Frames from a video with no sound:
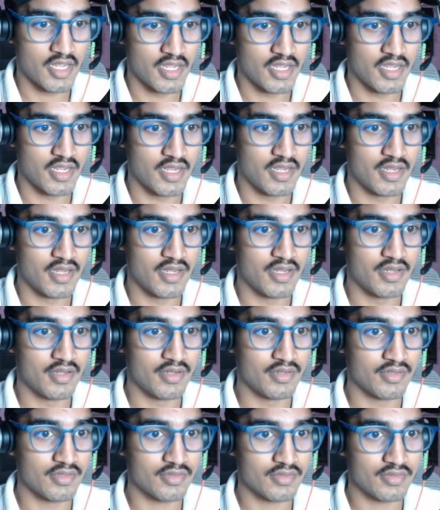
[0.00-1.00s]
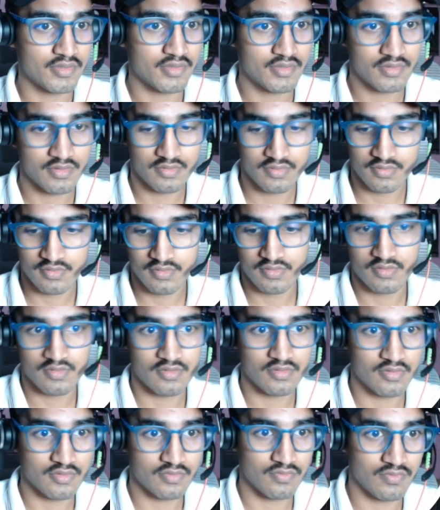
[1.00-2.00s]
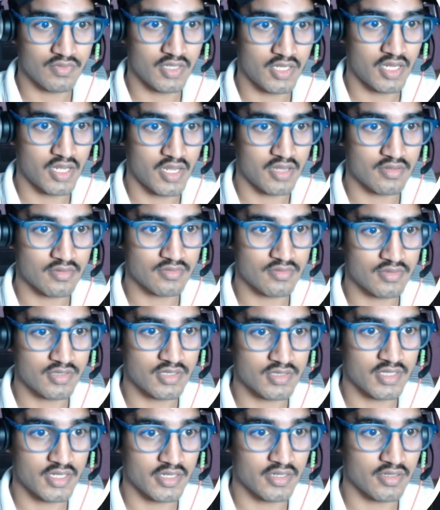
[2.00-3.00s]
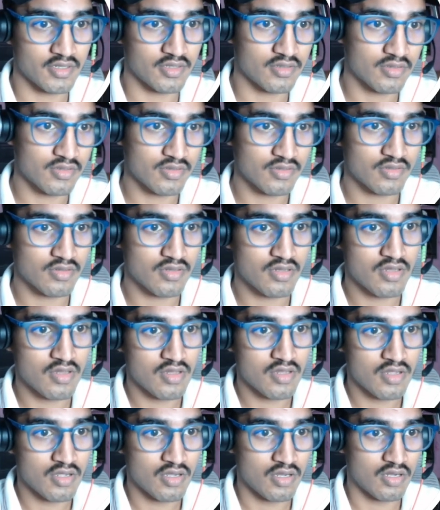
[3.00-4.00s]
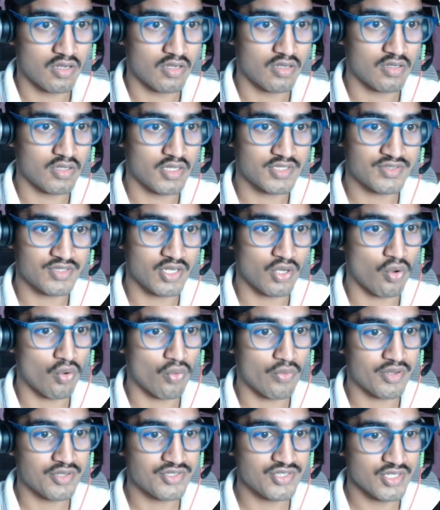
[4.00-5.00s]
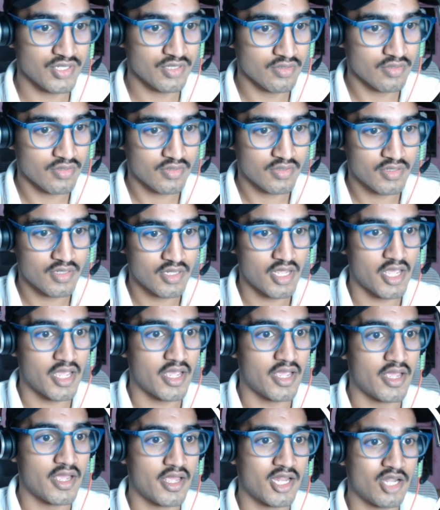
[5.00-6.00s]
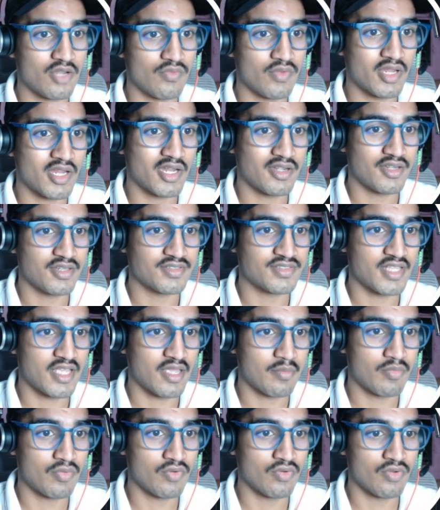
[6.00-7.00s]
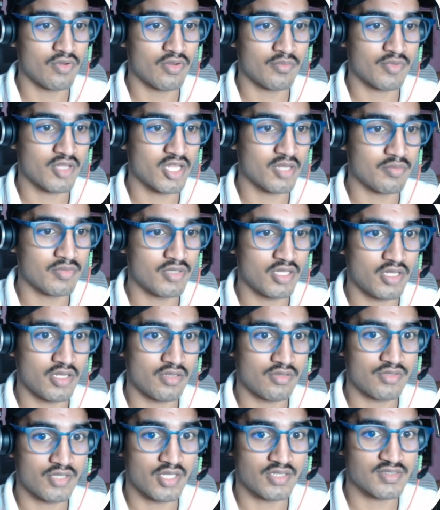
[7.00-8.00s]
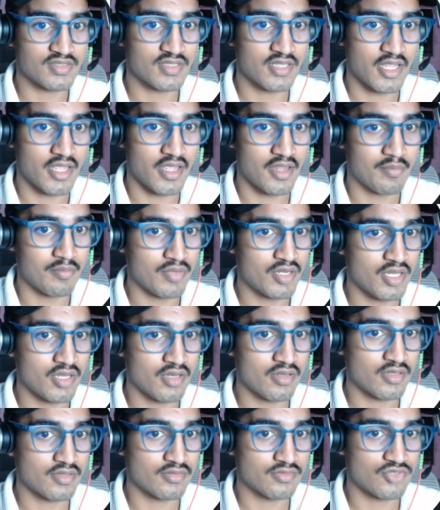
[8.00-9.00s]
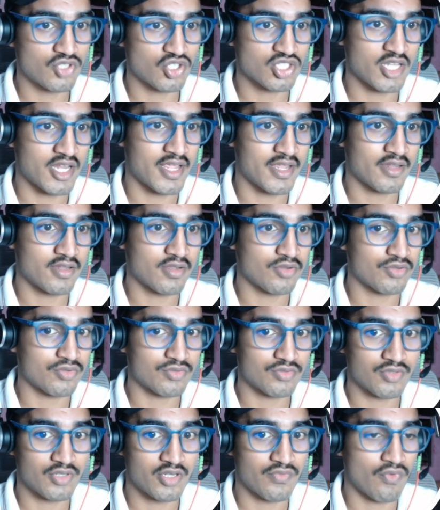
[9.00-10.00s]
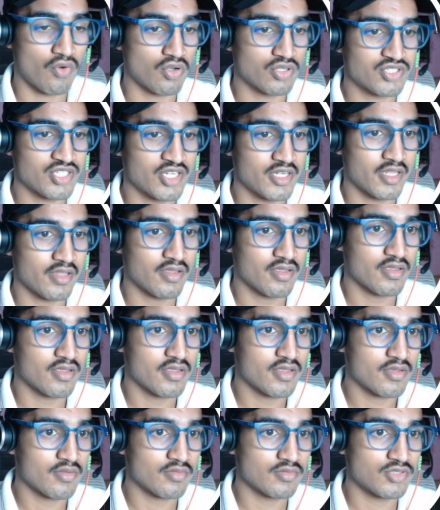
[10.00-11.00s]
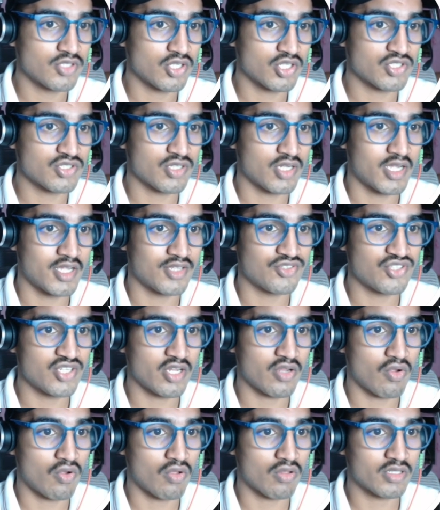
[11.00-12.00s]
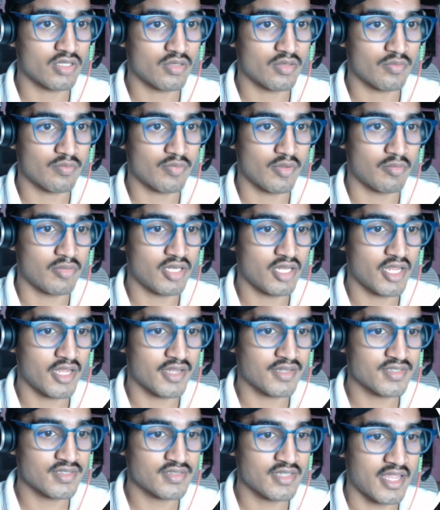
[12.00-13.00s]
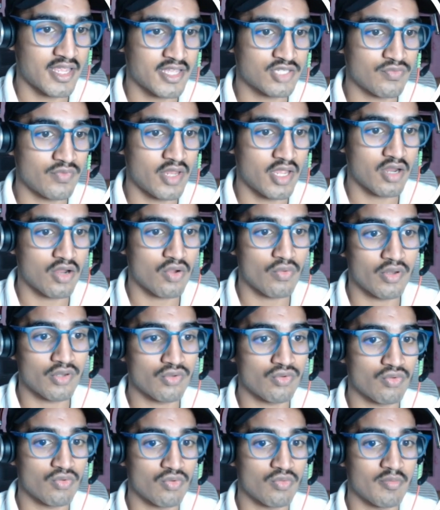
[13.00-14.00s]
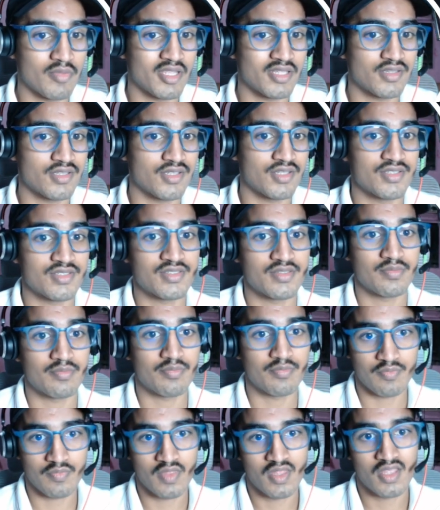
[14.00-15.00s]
and we can just like S3 origin, and we can disable, keep the things empty, just like default setting. Just uncheck all the public access, as we are going to make this